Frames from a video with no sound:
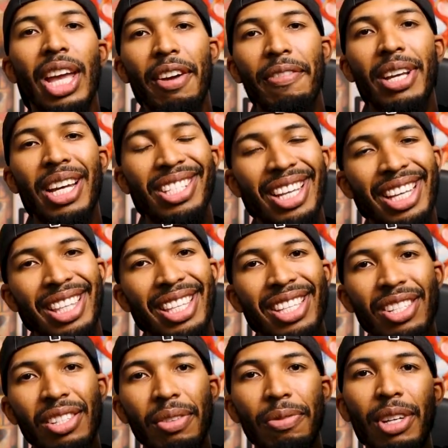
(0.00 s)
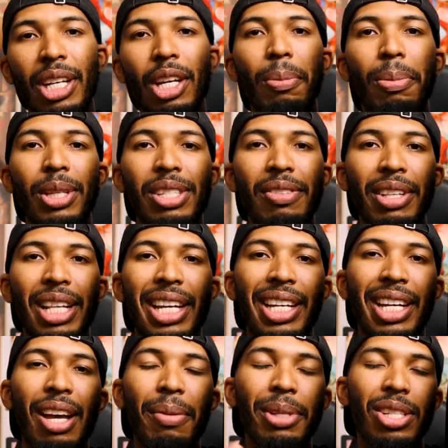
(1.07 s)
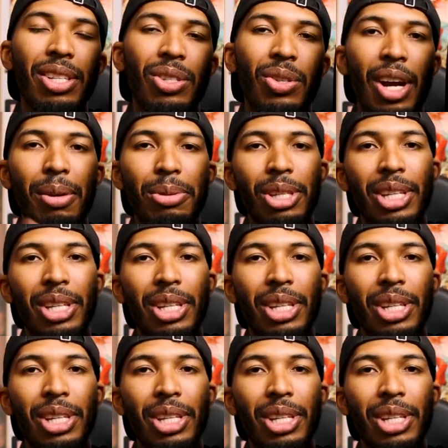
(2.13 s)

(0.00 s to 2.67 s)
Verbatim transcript: And if you guys like this video, please leave a like, comment, subscribe.